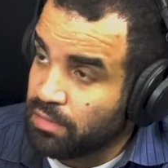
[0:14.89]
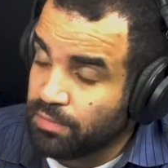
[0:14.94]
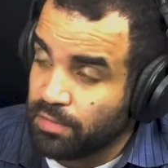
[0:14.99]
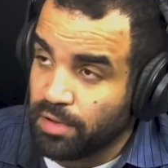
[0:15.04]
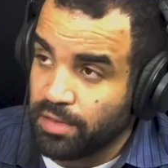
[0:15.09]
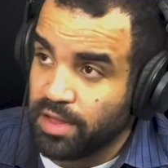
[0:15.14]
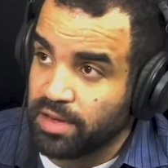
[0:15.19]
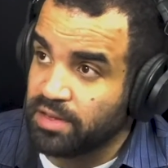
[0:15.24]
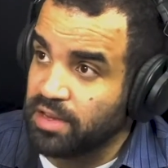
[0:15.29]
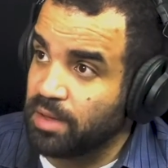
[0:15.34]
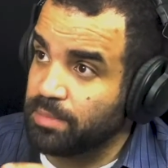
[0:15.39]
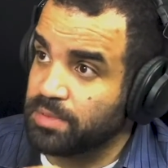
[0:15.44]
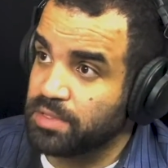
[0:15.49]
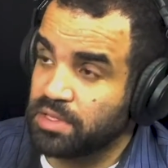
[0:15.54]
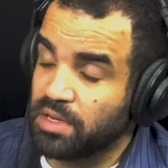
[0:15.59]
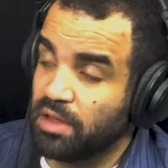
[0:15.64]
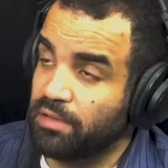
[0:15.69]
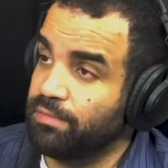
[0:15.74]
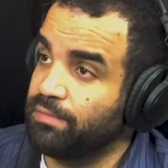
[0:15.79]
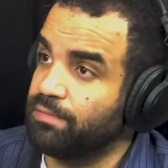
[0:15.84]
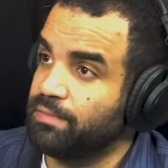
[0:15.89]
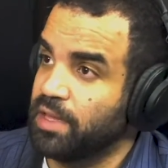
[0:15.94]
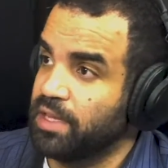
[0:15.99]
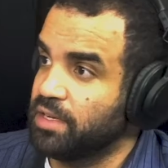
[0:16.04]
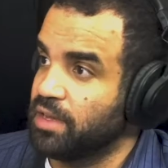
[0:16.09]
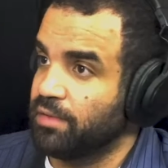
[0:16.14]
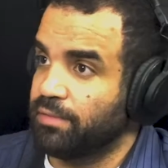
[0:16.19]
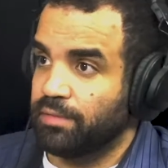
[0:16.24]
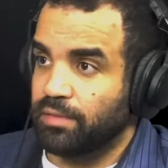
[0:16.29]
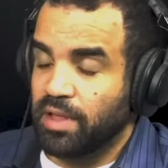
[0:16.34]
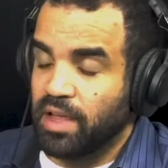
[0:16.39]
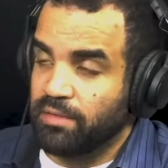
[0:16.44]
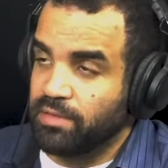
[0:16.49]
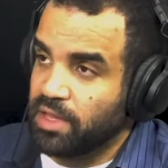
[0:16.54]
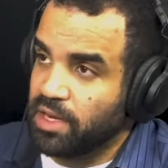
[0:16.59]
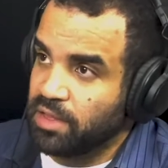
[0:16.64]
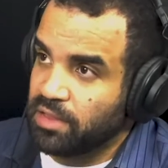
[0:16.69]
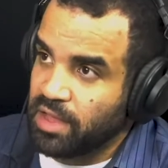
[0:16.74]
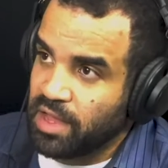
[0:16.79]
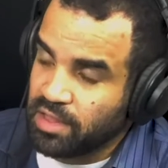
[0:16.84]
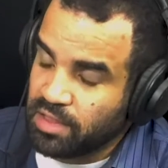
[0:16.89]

for all that depth stuff, they definitely have that.